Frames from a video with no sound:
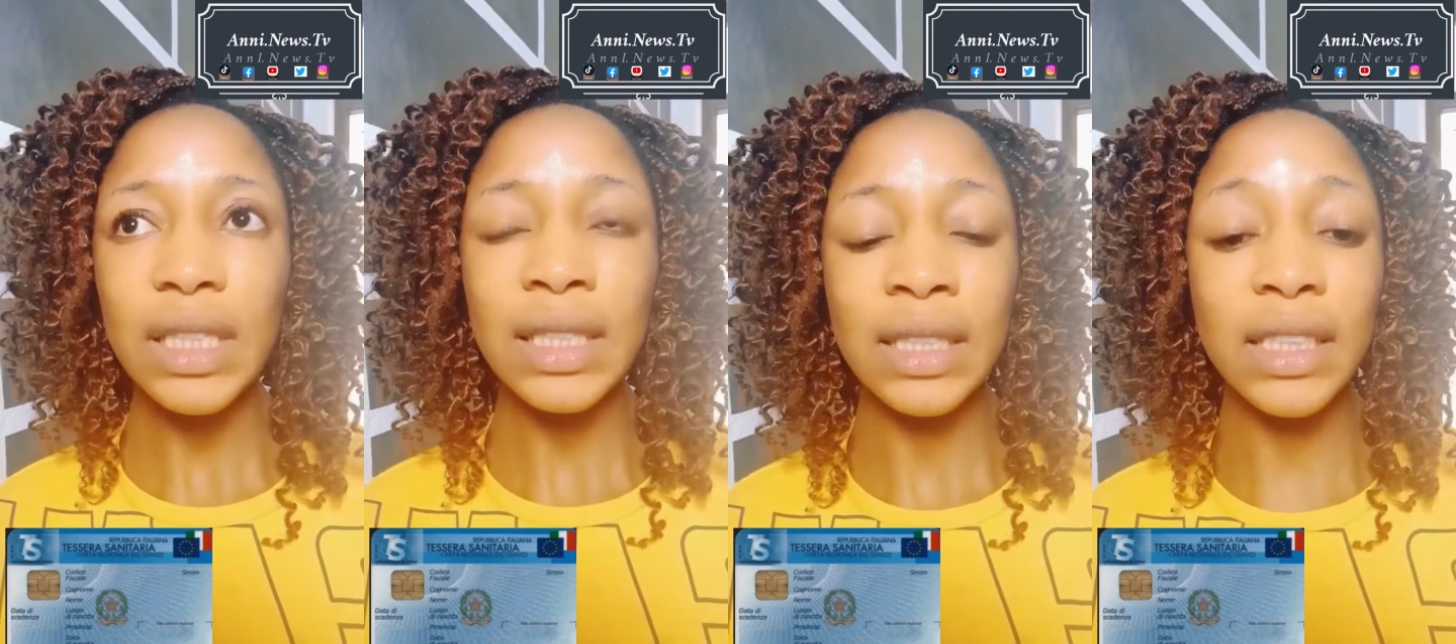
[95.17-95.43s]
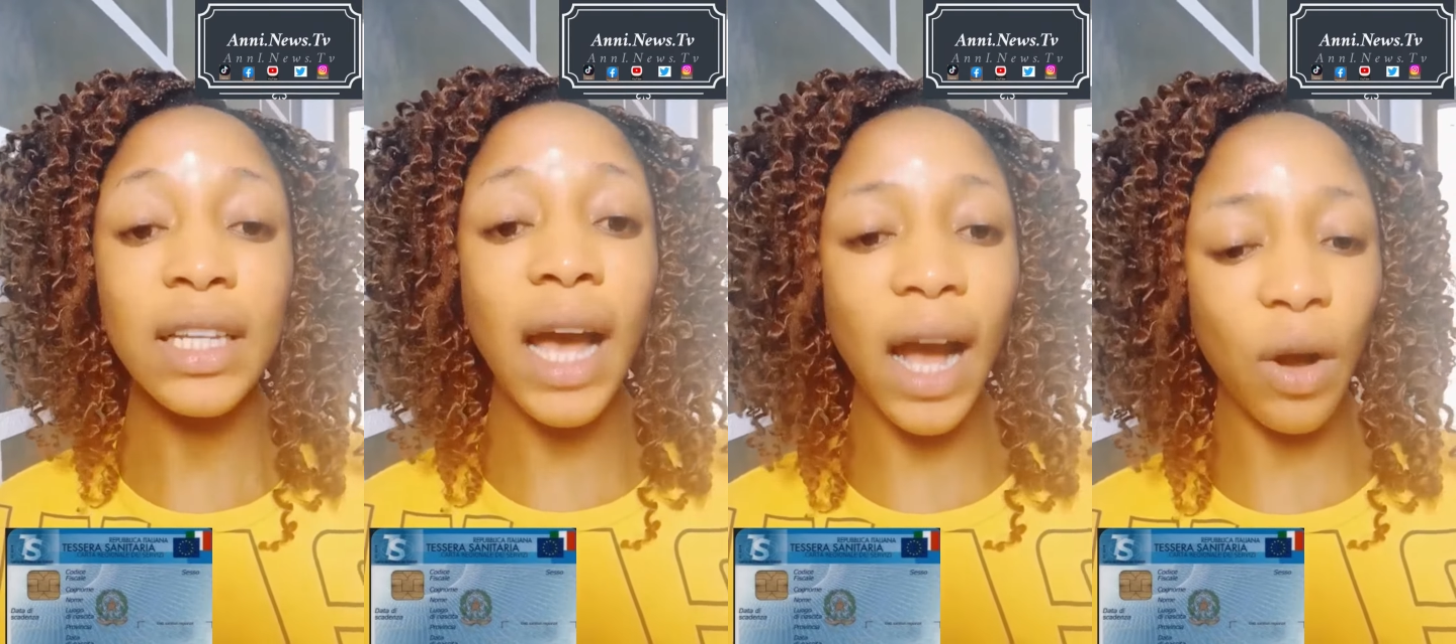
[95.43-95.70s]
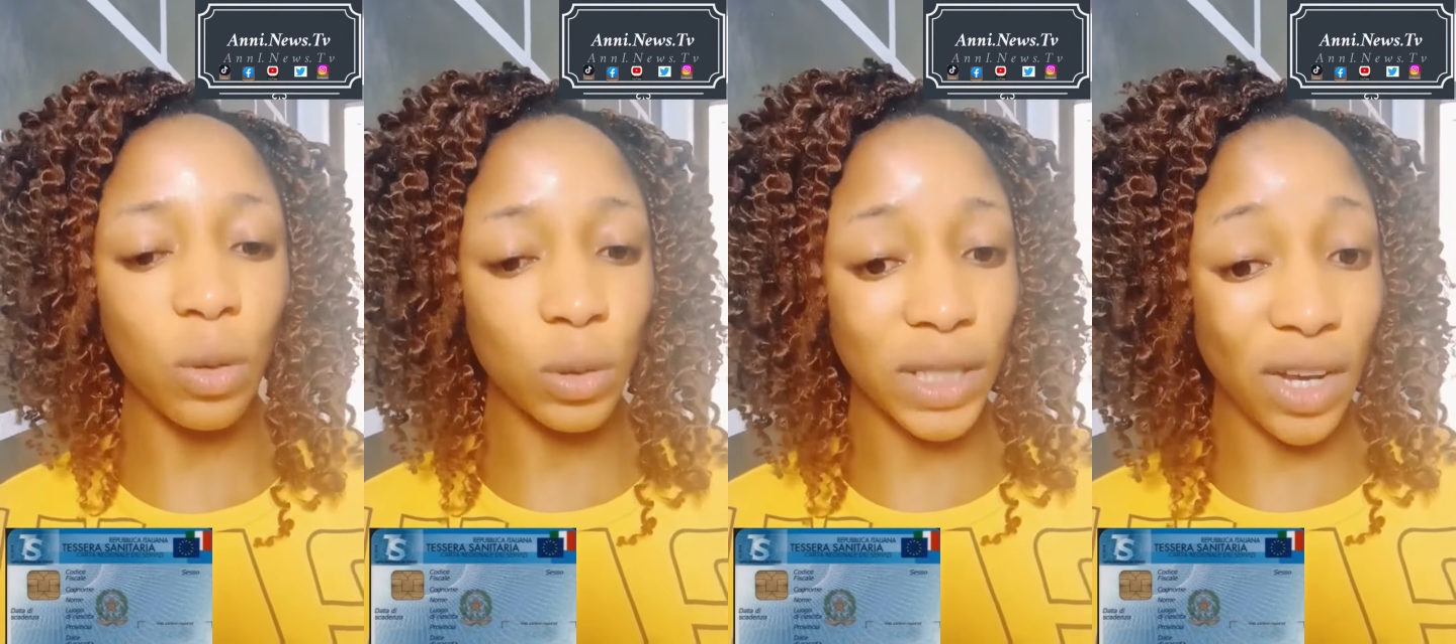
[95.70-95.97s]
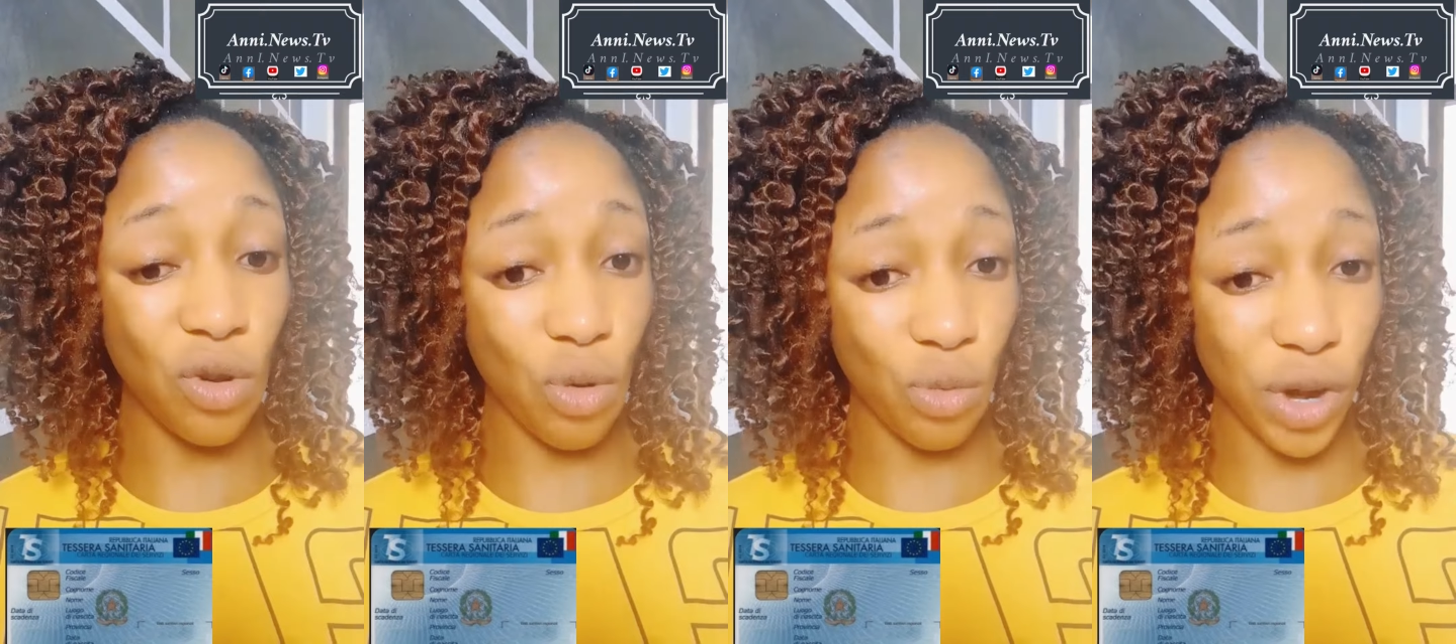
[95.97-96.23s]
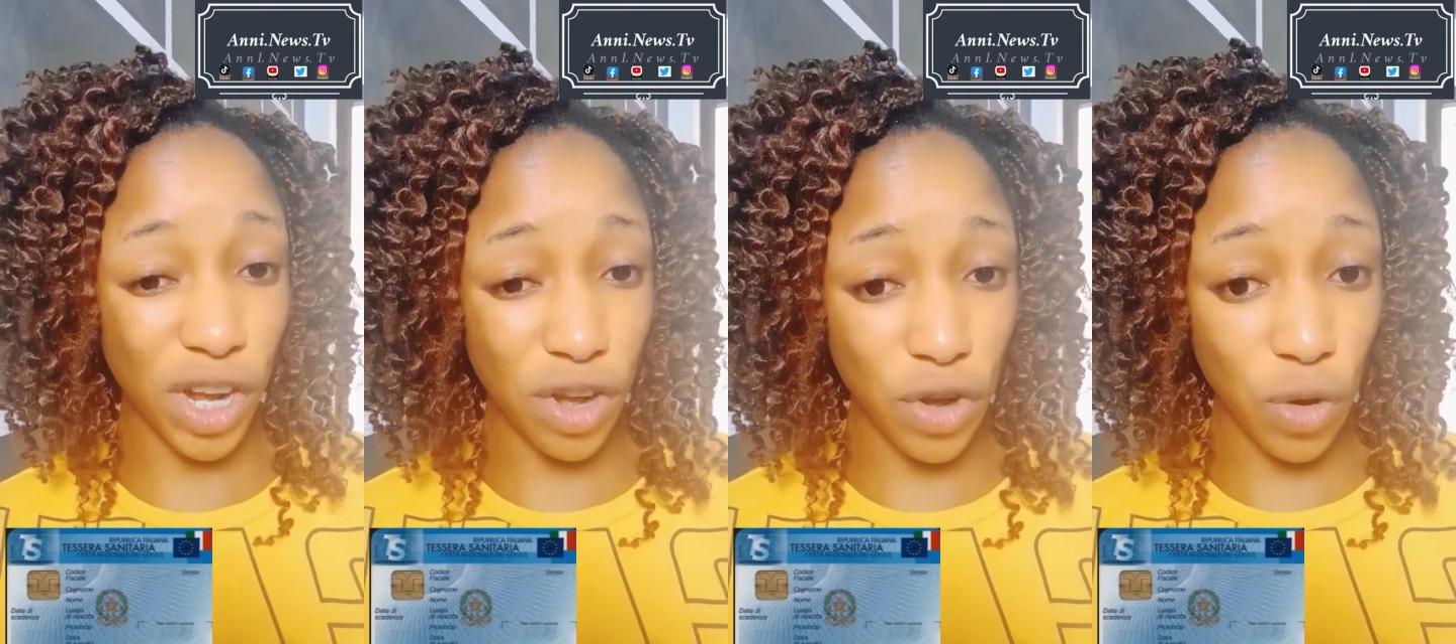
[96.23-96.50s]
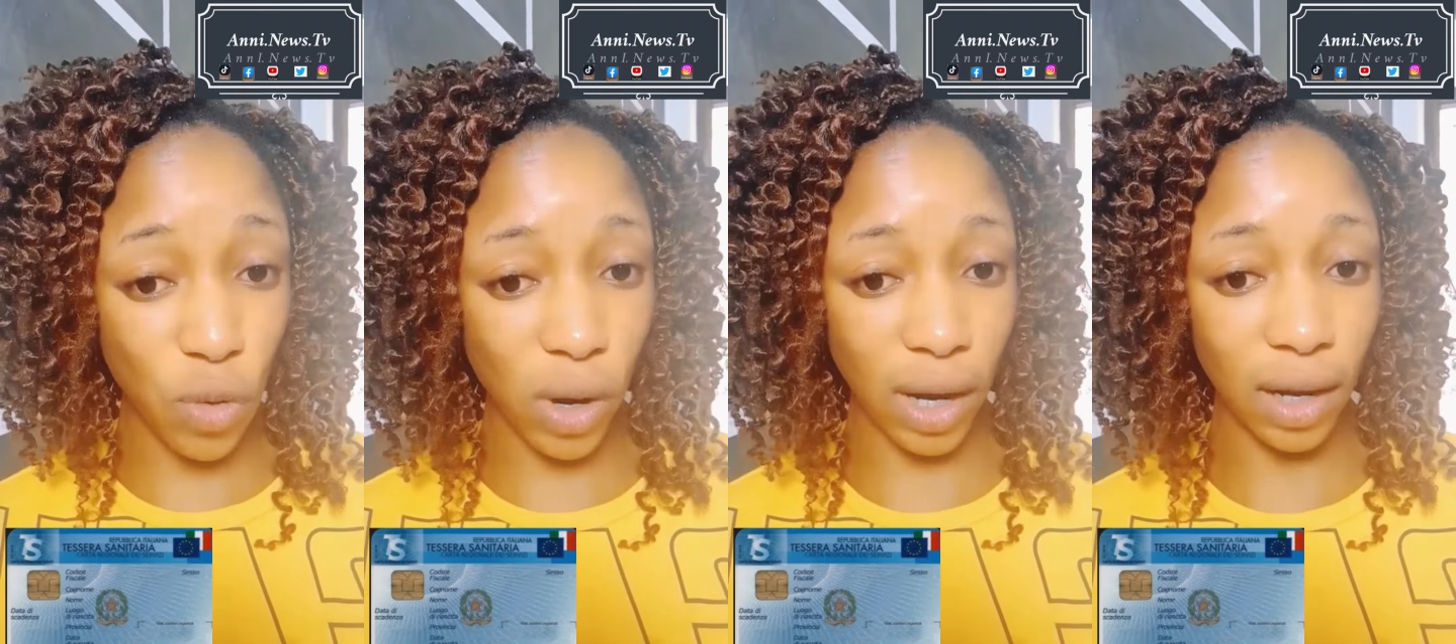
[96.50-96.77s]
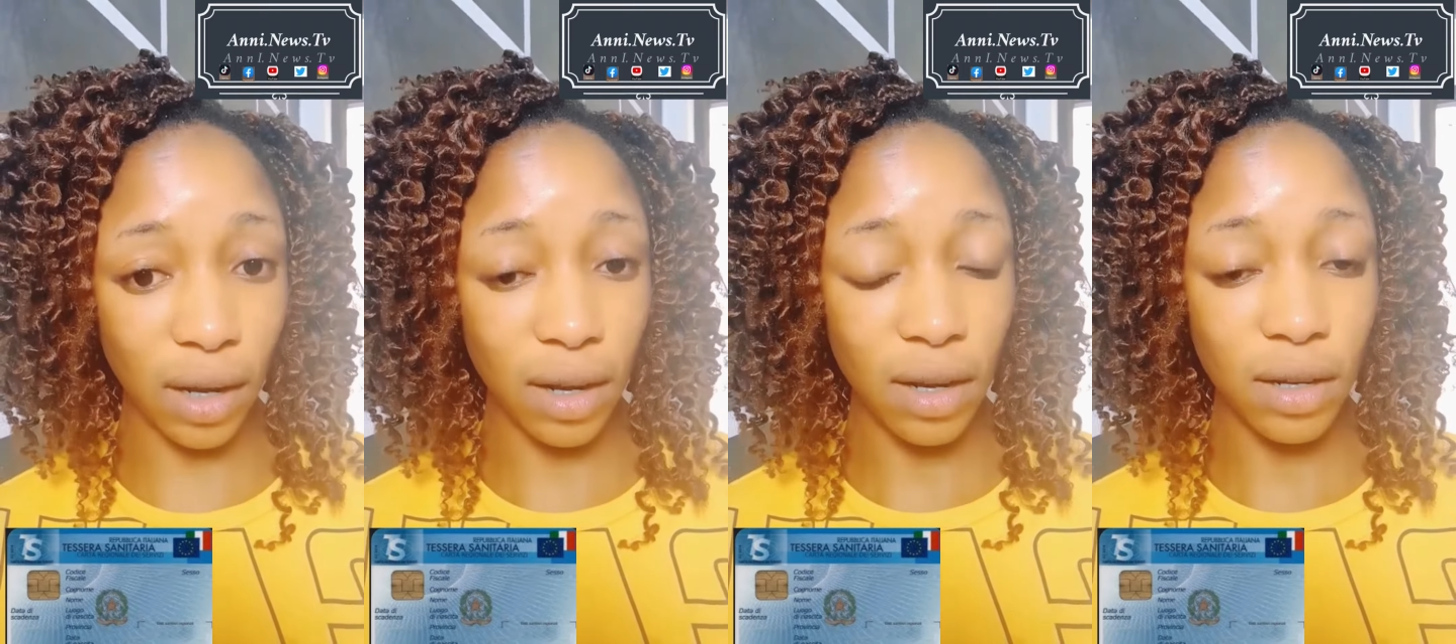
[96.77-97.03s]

Now they go renew her.